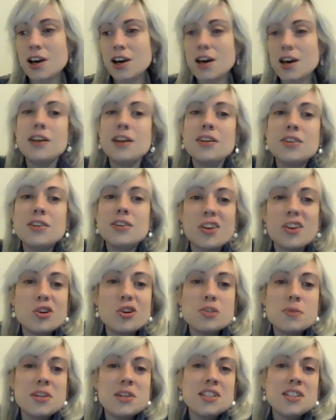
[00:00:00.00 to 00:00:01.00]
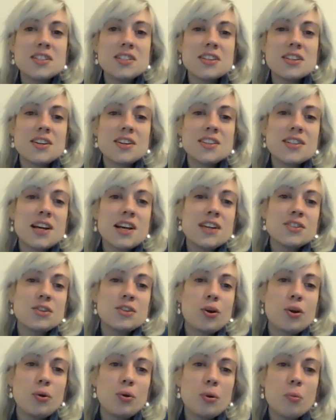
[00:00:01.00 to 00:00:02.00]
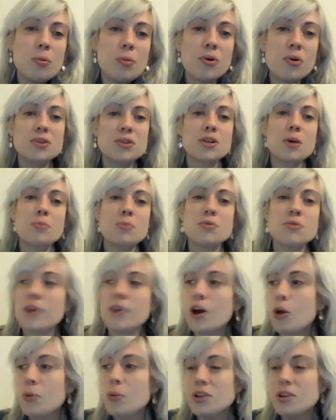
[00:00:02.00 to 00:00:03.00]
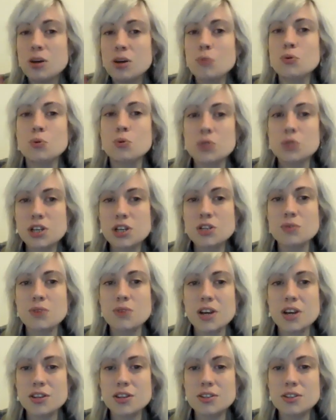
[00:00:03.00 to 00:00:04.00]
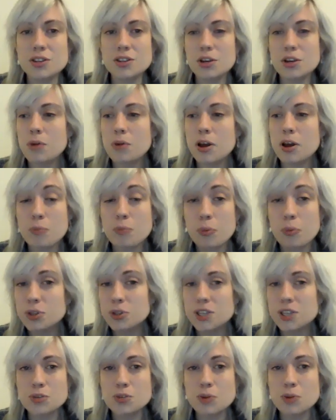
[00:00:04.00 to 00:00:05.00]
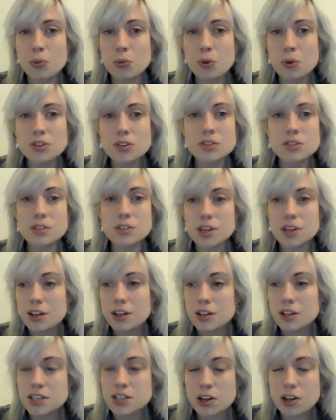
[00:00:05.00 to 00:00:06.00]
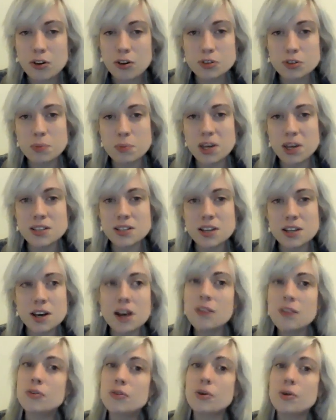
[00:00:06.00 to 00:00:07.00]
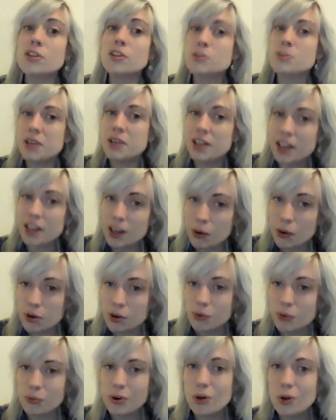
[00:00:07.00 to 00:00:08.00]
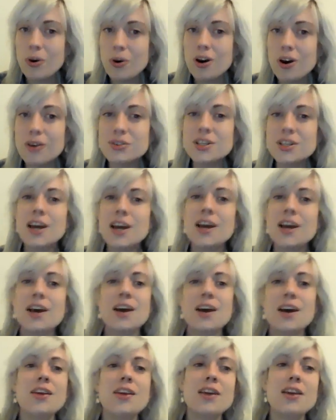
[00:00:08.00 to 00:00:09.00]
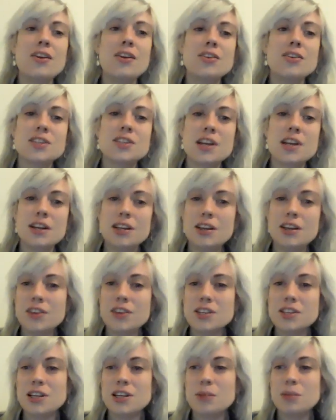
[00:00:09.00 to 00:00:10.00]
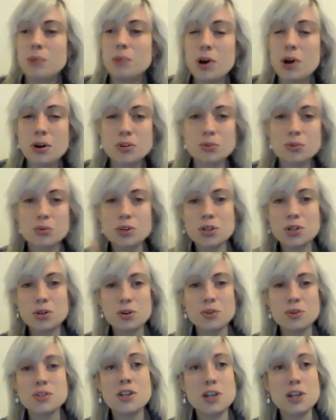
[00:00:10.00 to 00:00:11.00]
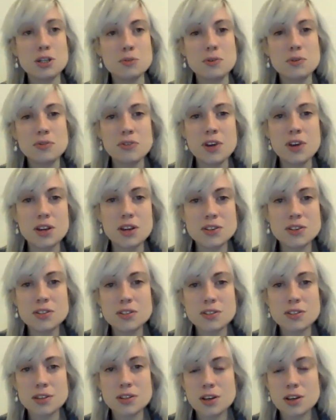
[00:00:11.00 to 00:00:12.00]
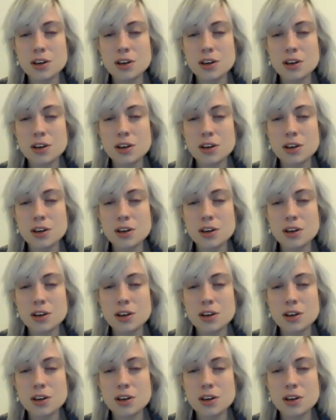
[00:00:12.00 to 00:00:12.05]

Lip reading: And usability studies has no number in terms of how many times you want to iterate. So you might want to iterate once and then send it off to beta for it to be out in the real world, and then understanding if there's any bugs or issues that need to be fixed.